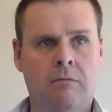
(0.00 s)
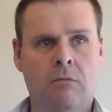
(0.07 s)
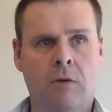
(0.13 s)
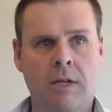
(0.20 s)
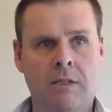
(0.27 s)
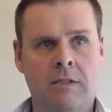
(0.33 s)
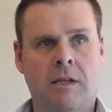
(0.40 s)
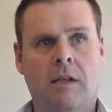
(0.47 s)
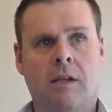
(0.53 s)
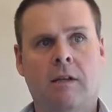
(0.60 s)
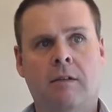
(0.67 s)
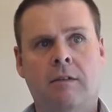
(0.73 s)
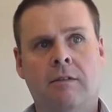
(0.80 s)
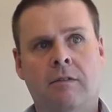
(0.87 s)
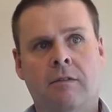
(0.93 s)

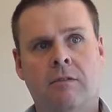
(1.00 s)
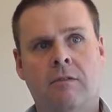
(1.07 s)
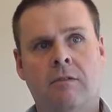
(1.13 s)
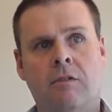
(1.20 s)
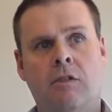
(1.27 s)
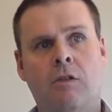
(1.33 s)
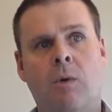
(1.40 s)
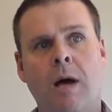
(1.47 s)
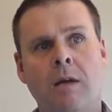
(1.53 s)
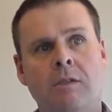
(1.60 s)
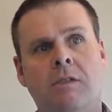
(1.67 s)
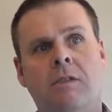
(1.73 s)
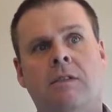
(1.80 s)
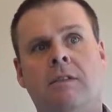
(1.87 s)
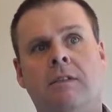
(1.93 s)
reseller to
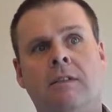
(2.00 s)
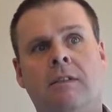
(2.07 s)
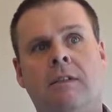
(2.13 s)
us,